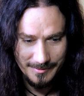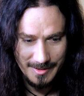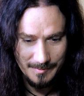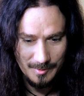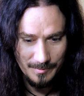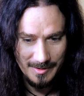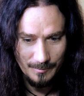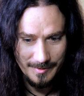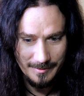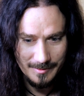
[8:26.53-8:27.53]
came to me
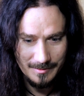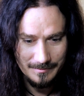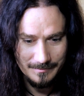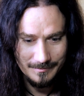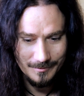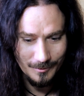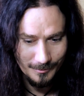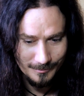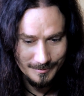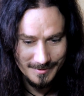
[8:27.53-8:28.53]
with a
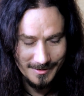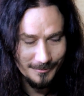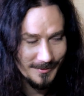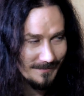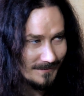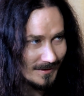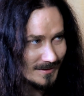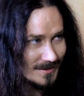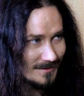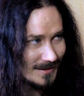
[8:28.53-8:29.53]
chorus and a riff, and I
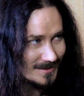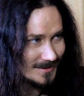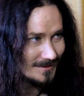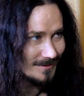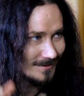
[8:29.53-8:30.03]
said, that's it.